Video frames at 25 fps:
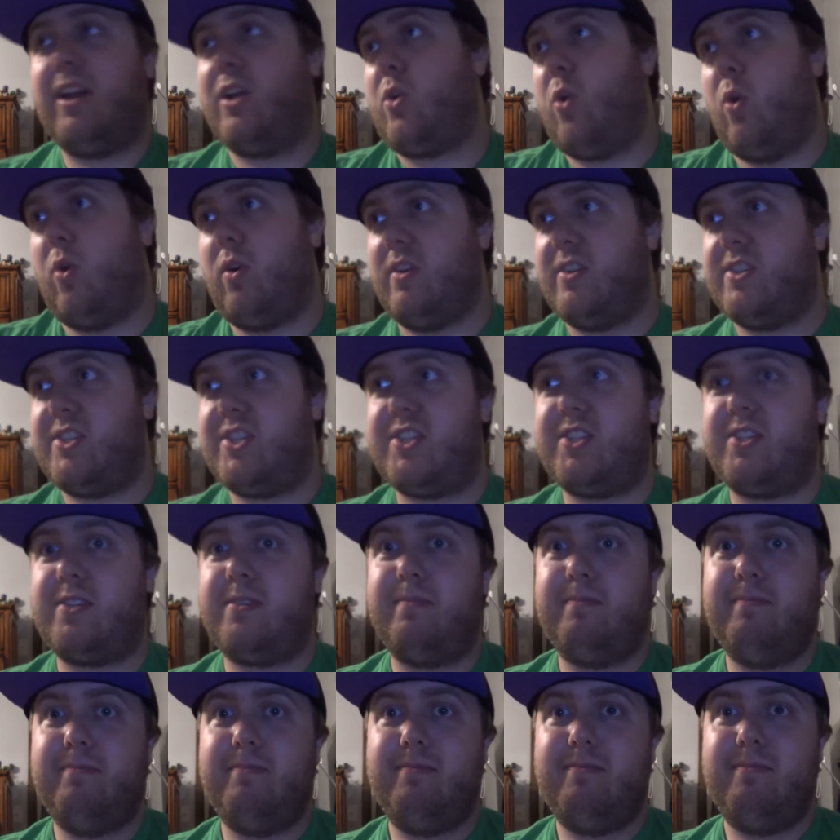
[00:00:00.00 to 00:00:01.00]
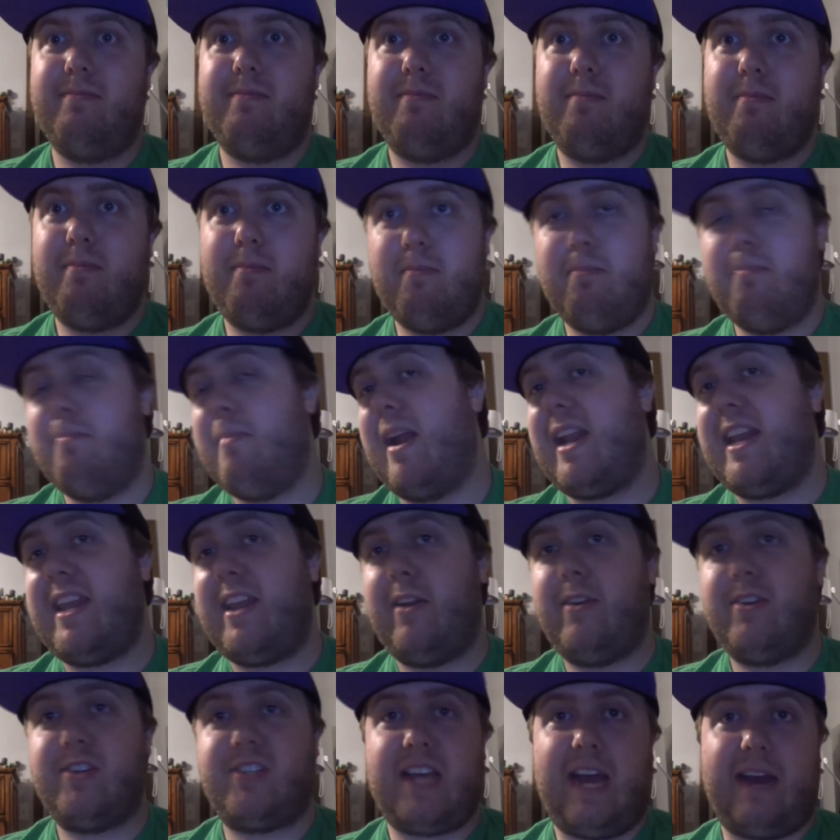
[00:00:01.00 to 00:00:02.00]
of course, many
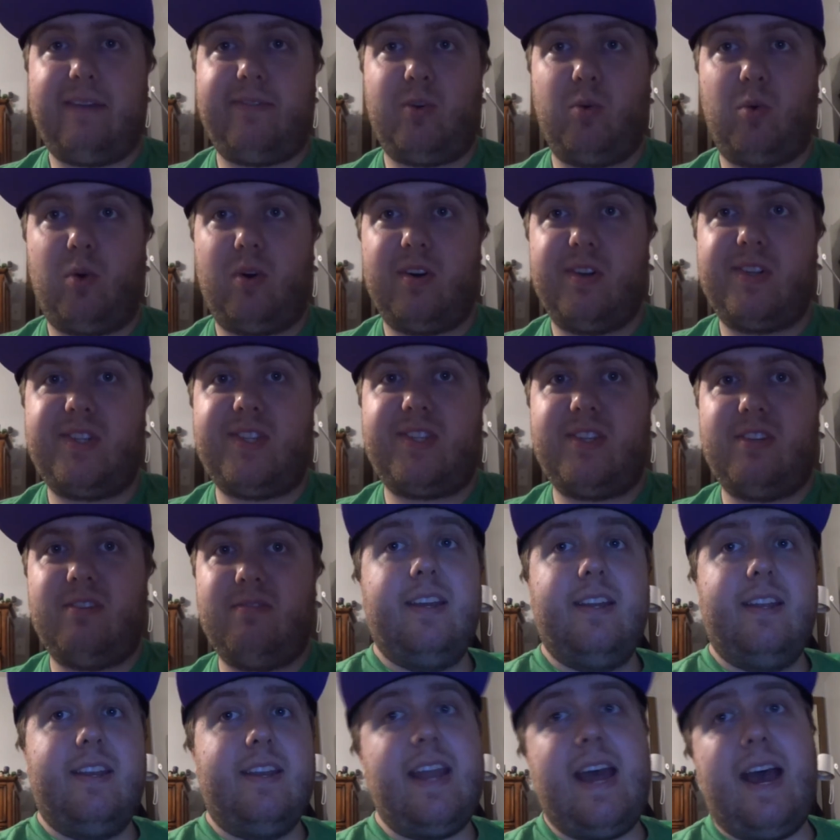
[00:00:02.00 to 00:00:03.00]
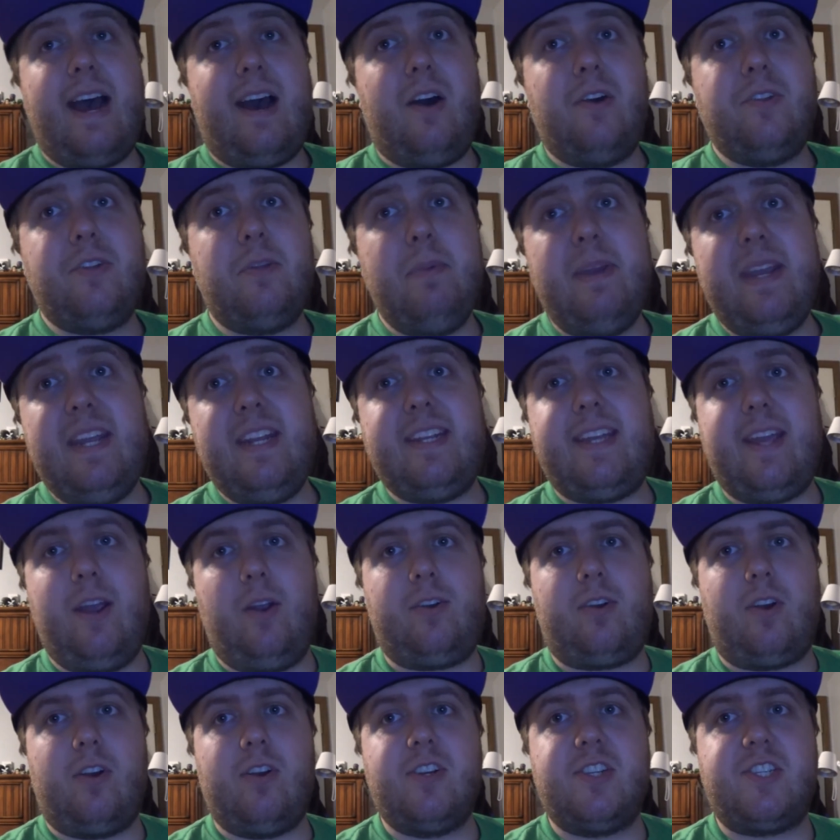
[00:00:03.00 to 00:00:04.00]
years afterwards. Now, the main
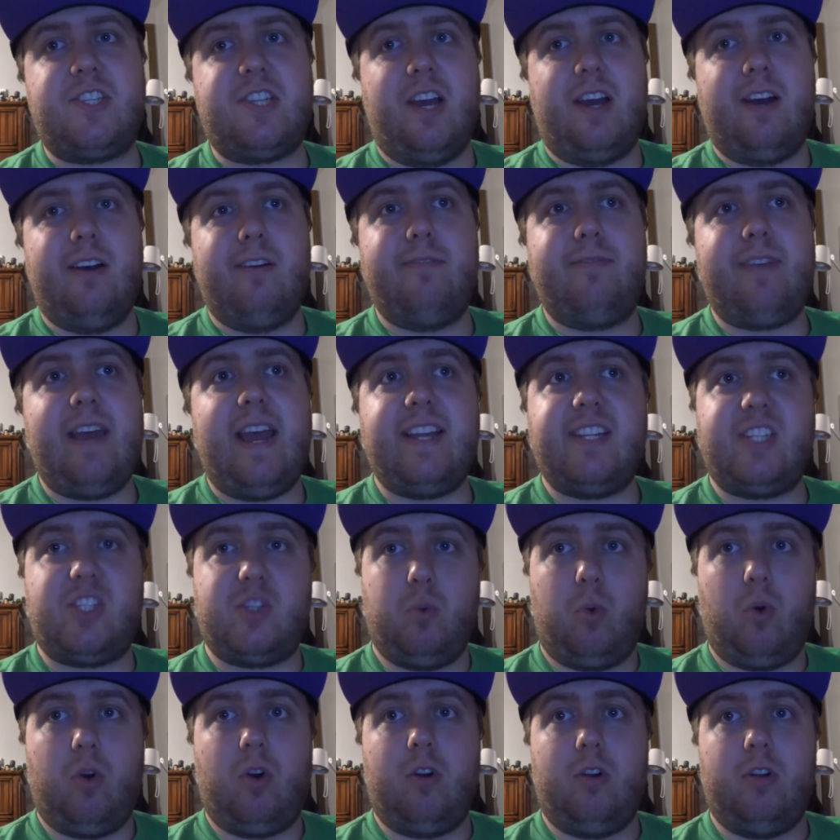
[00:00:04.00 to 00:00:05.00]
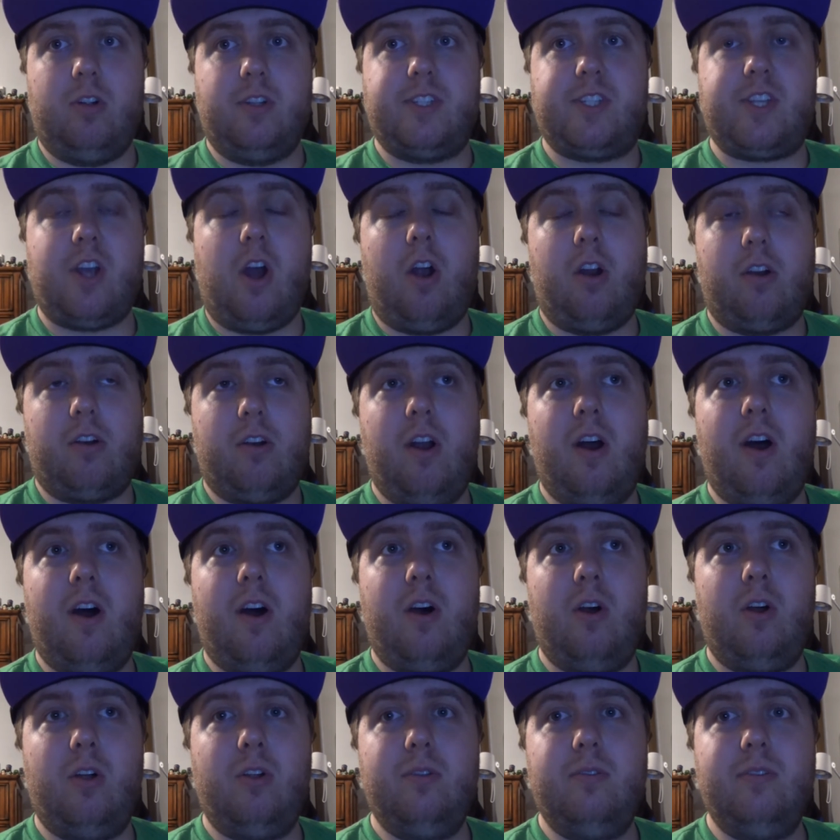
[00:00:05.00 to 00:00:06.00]
characters of Eddsworld are
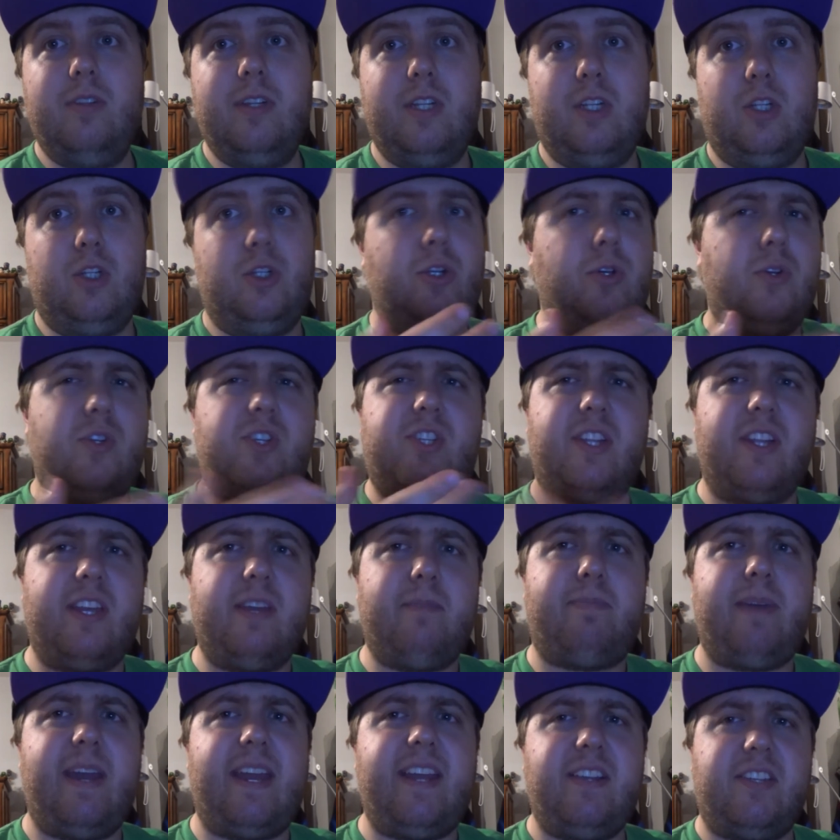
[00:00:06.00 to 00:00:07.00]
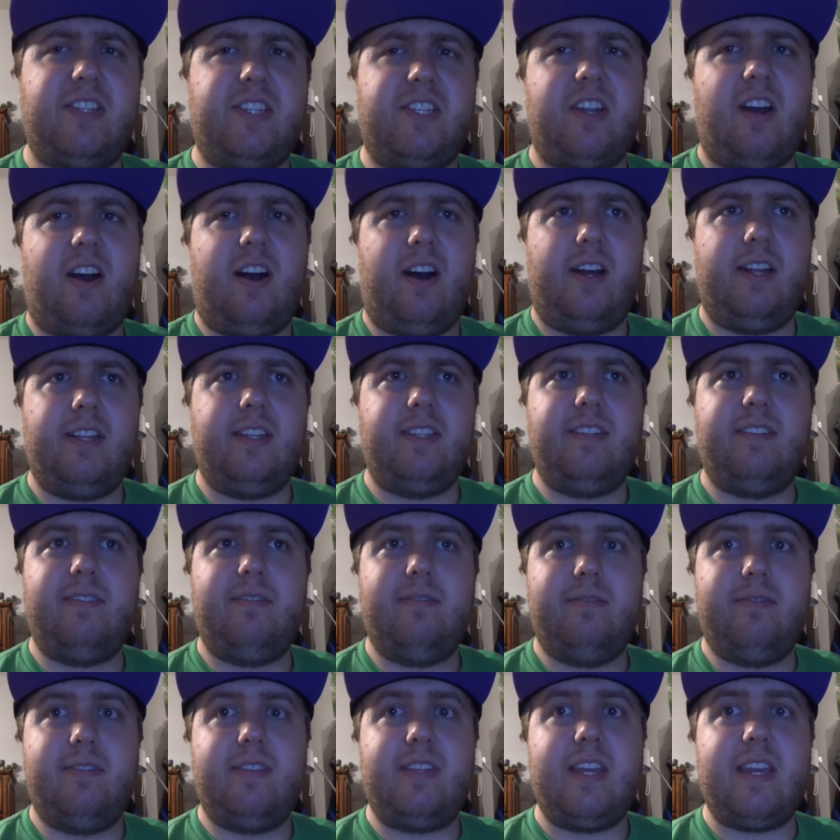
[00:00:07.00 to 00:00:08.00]
all loosely based on
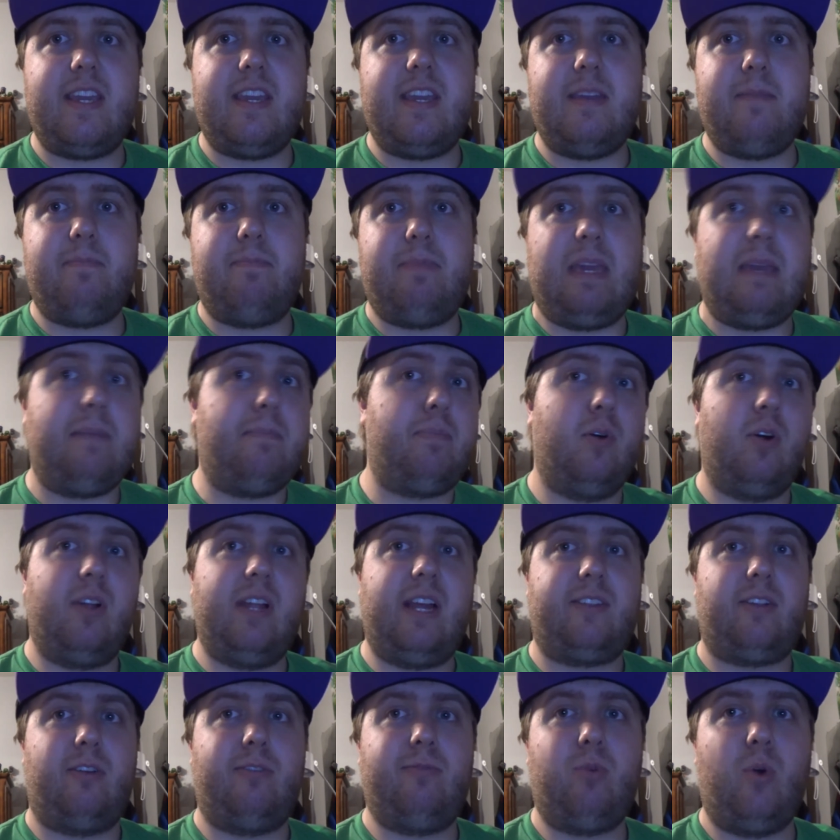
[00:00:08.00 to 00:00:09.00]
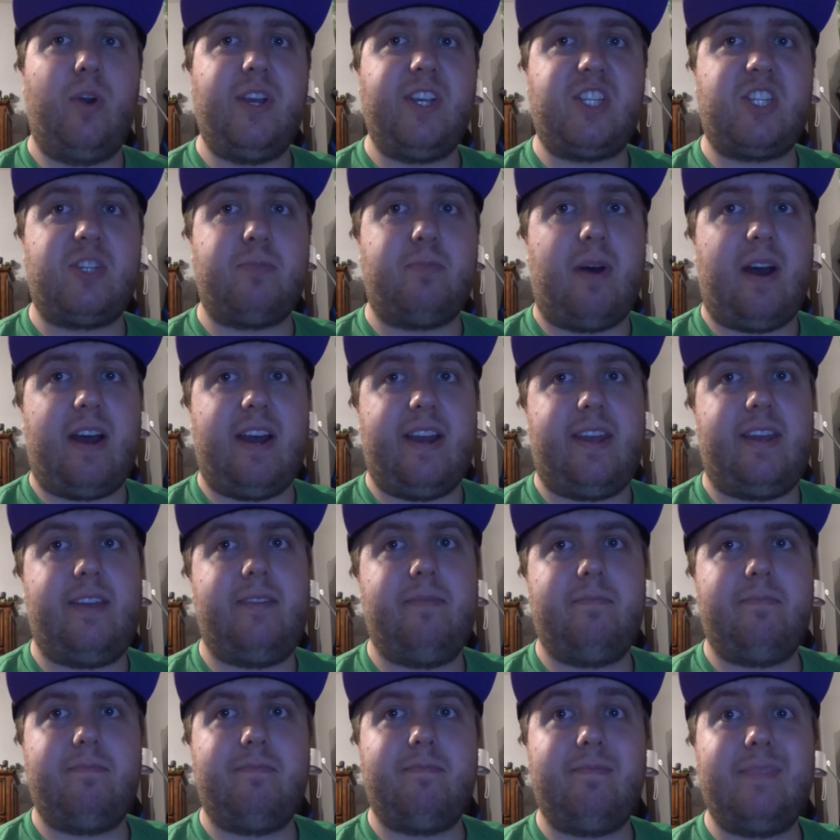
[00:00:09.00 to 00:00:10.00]
the people that they're voiced by.
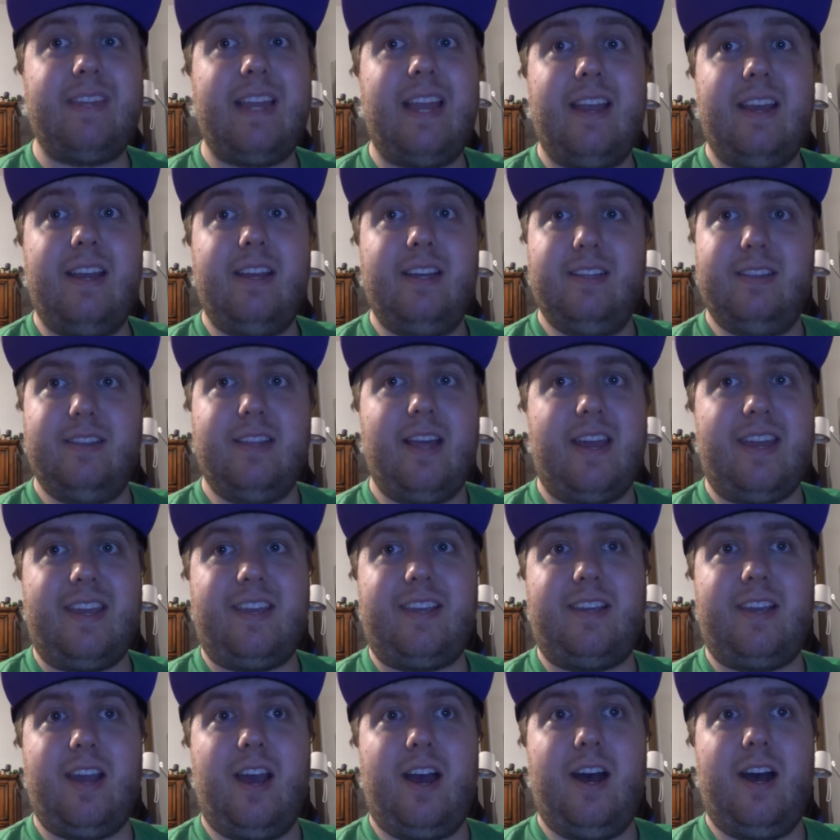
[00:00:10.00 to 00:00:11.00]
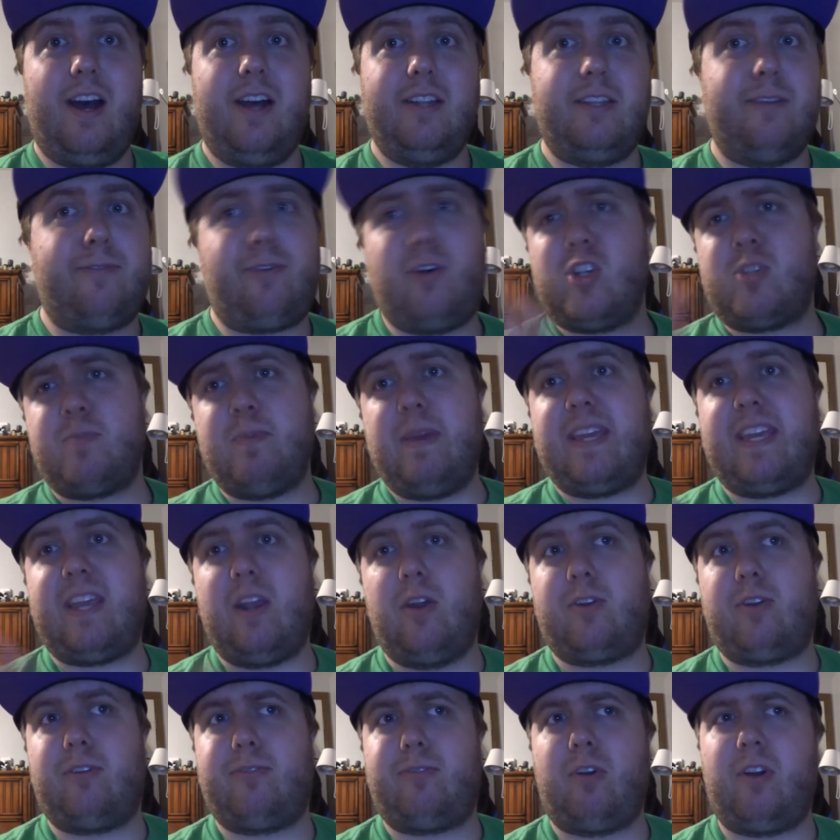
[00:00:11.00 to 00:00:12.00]
Like, uh, the first main
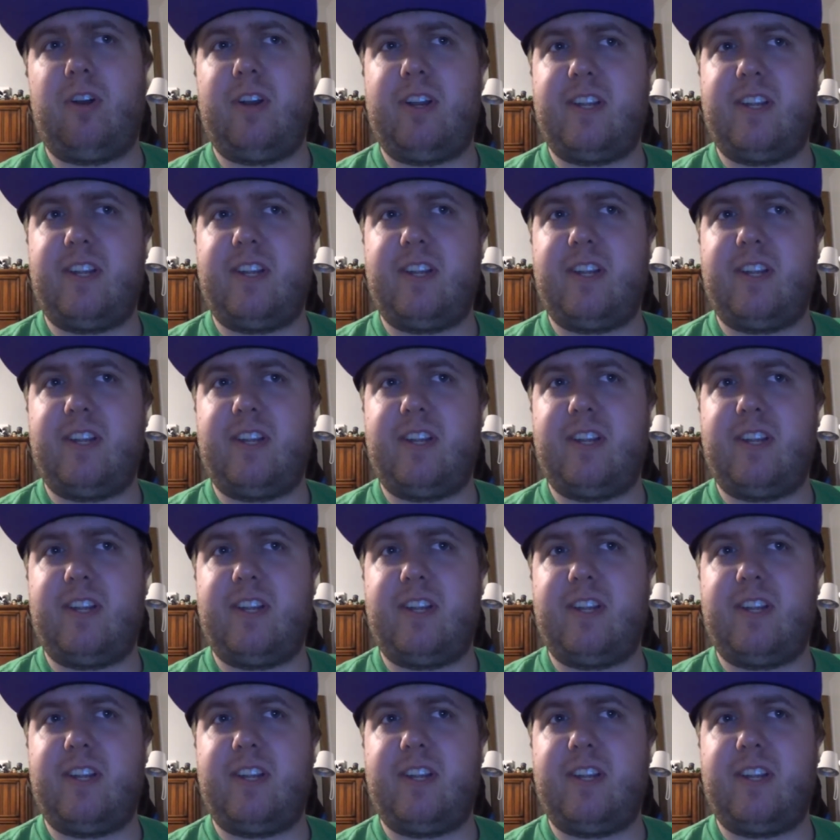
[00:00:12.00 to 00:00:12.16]
character, for an